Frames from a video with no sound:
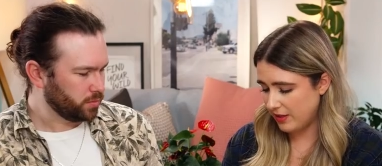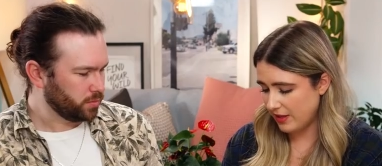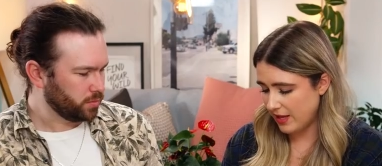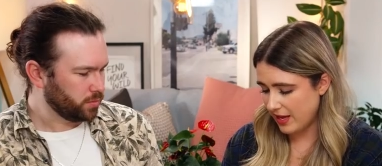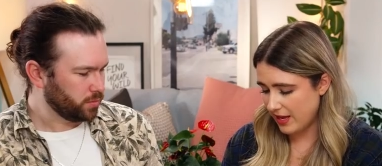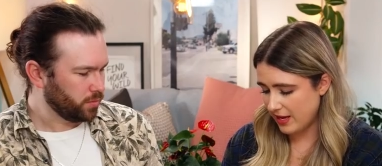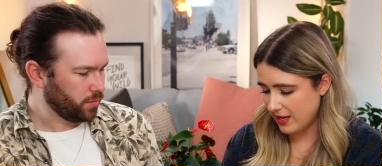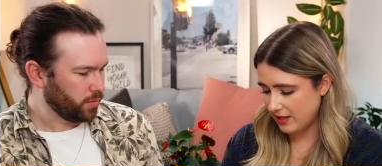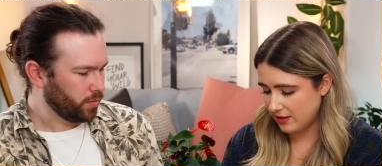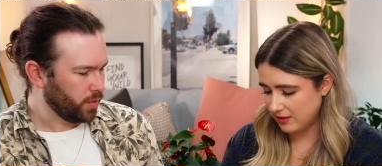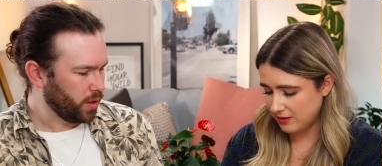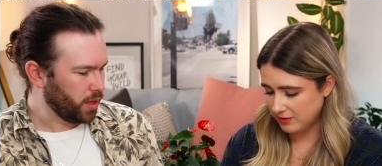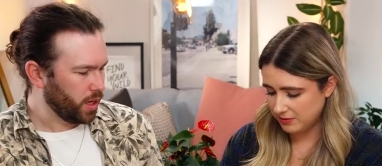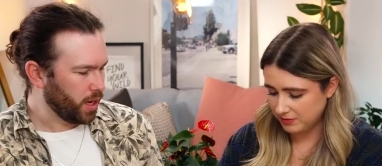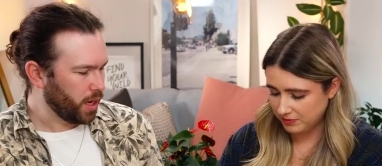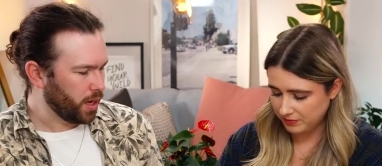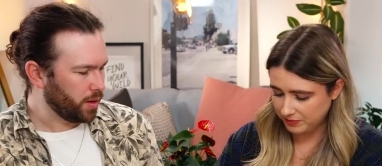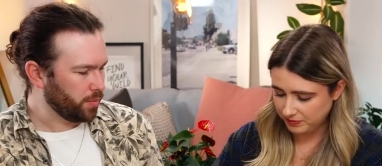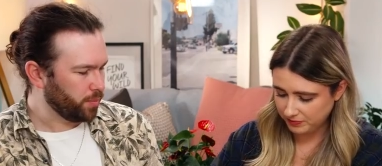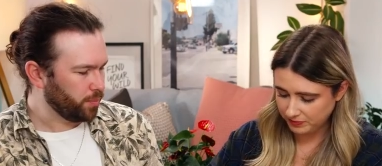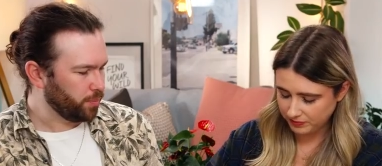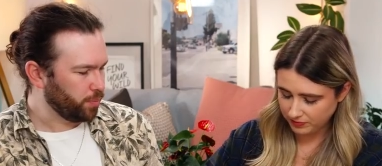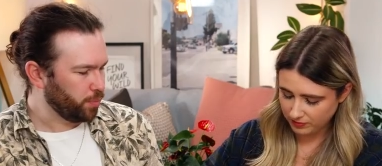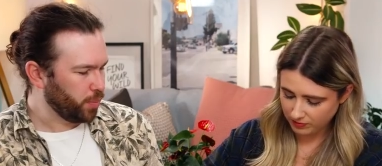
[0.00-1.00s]
Speaker 1: aren't they, Al?
Speaker 2: Yeah.
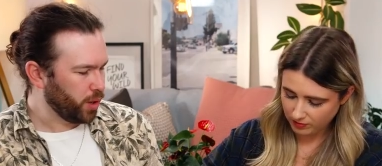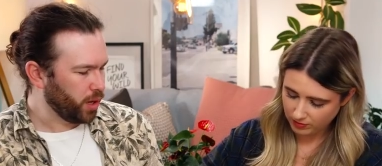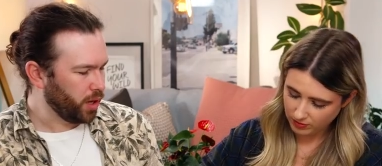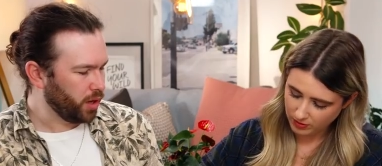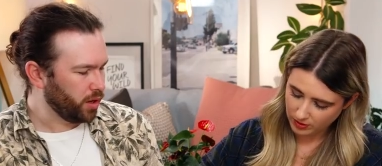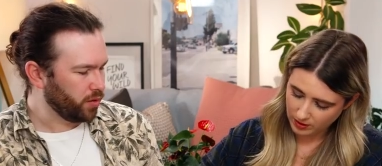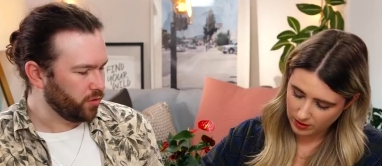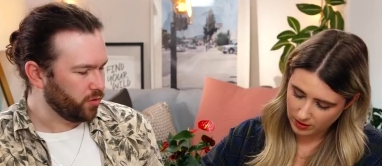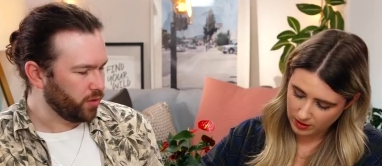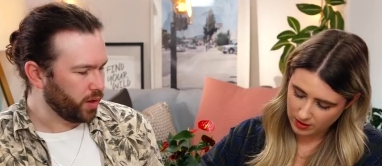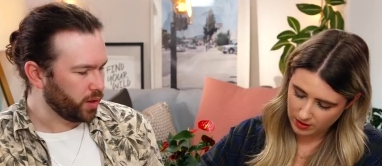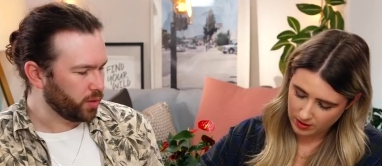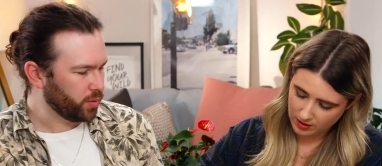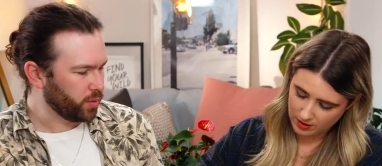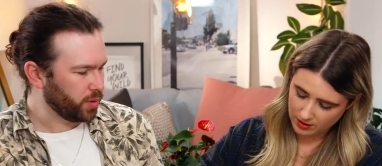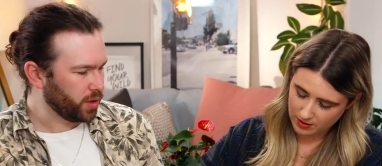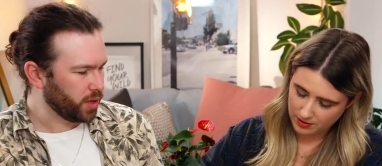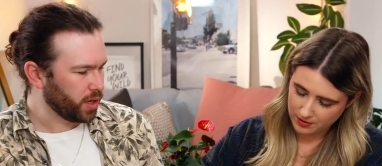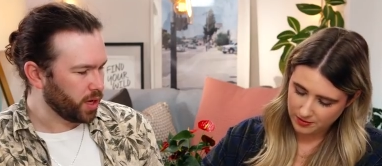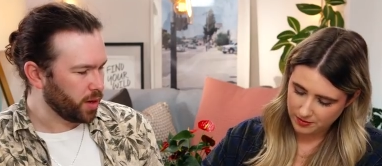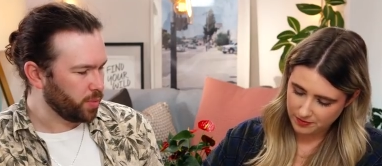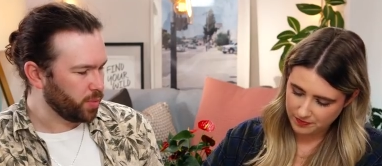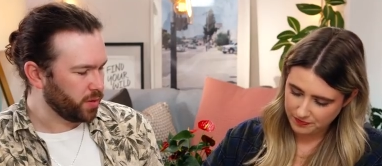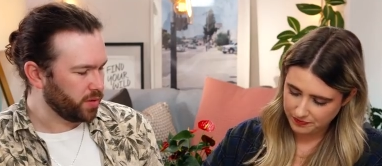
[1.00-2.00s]
Perfect with a
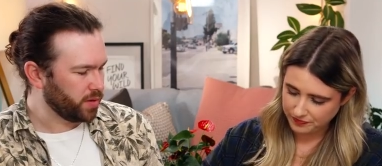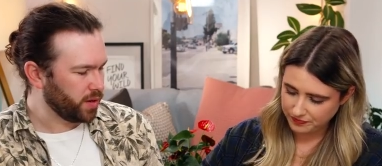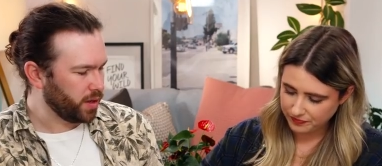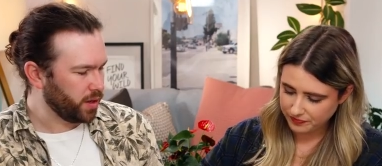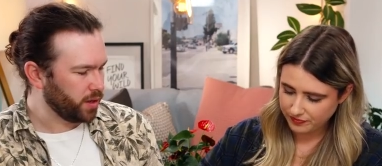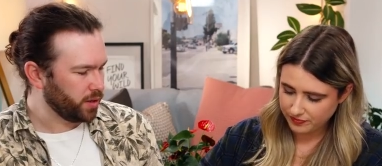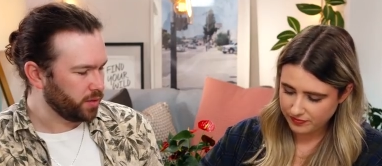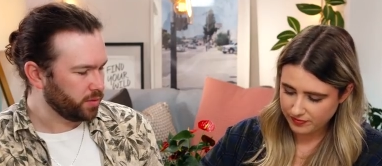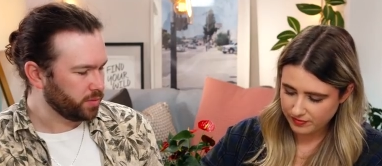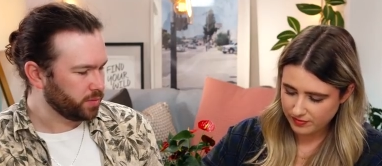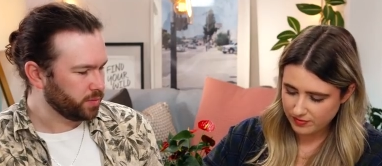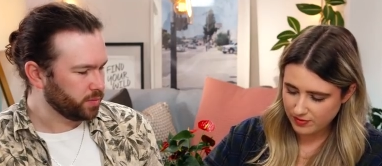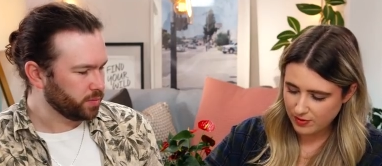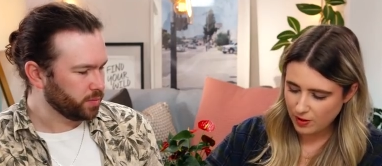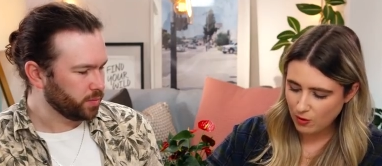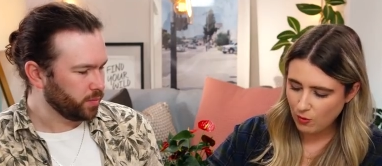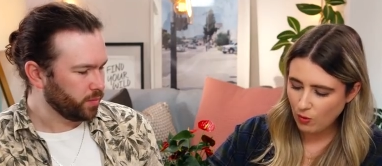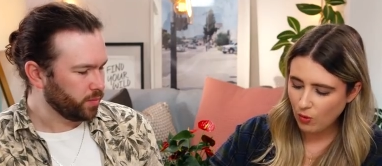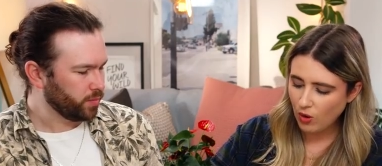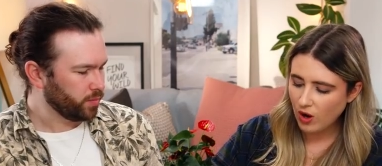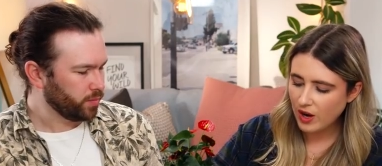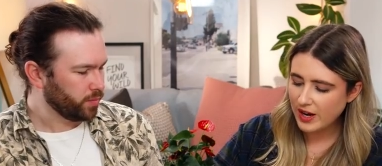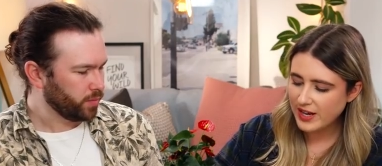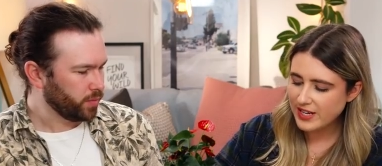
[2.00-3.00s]
cup of tea.
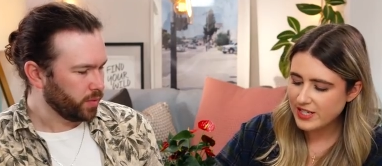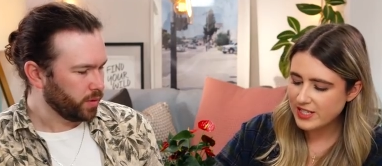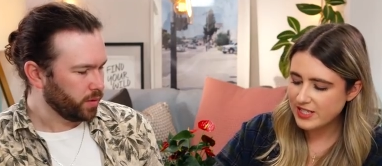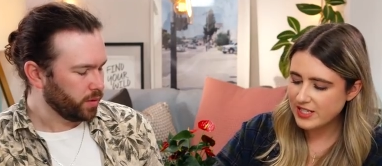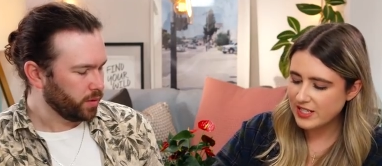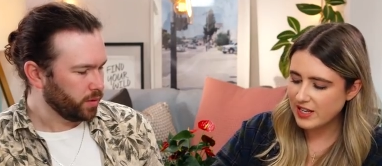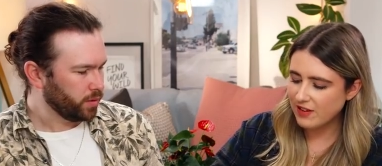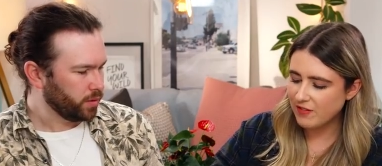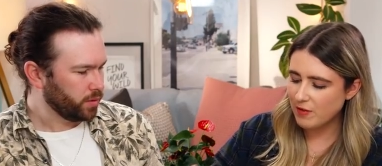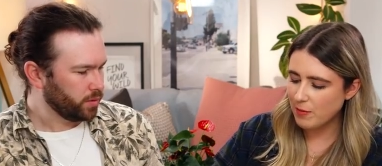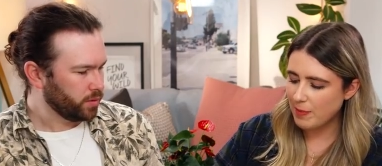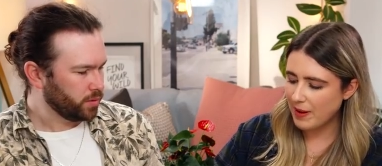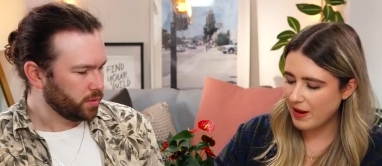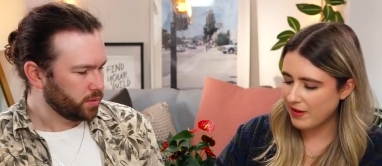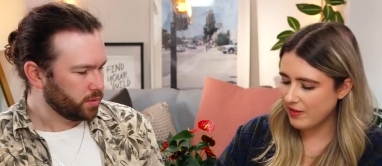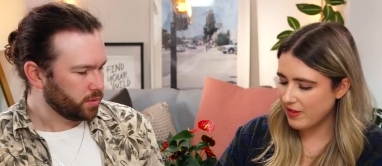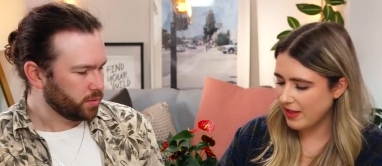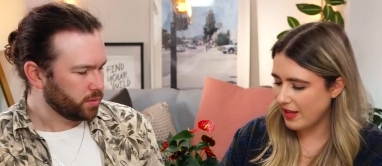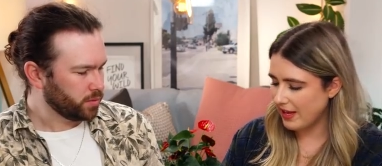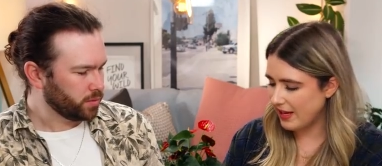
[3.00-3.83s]
Speaker 1: What I just love about